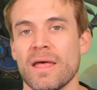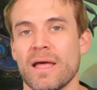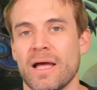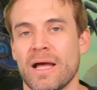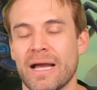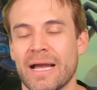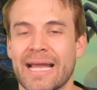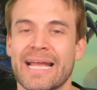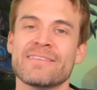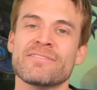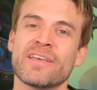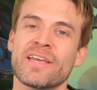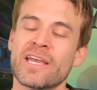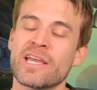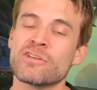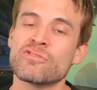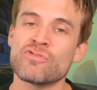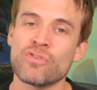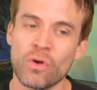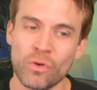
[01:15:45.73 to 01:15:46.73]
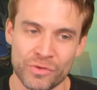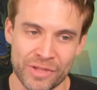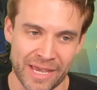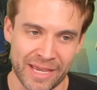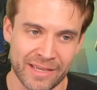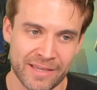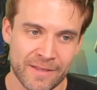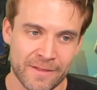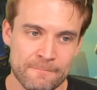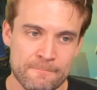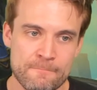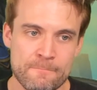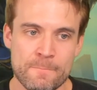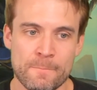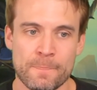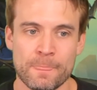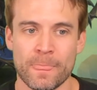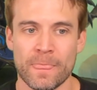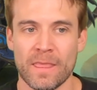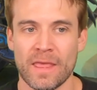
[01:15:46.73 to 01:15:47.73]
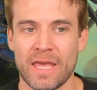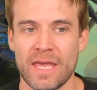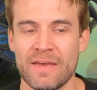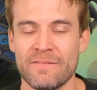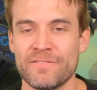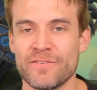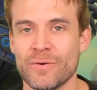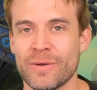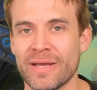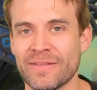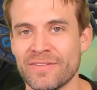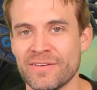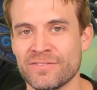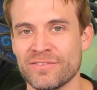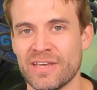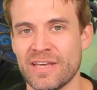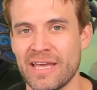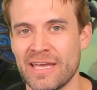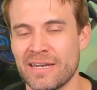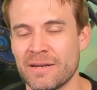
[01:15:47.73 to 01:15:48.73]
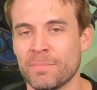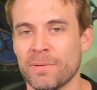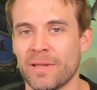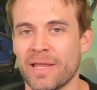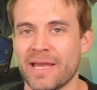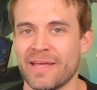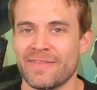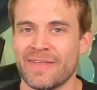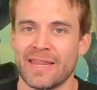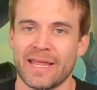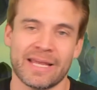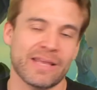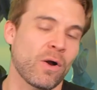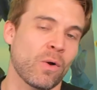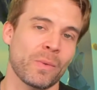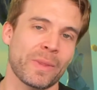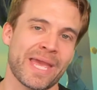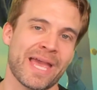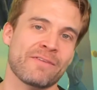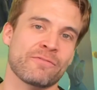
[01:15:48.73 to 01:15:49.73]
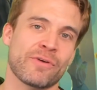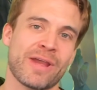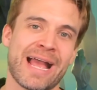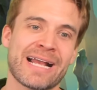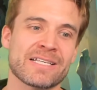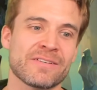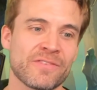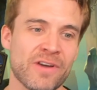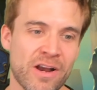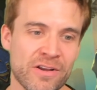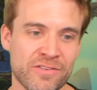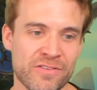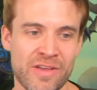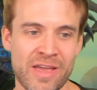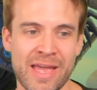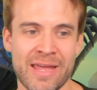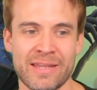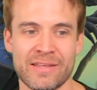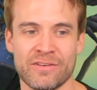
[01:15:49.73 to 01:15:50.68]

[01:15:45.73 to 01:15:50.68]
Against like a control deck, if you get this into play and they like only have reactive cards in the hand,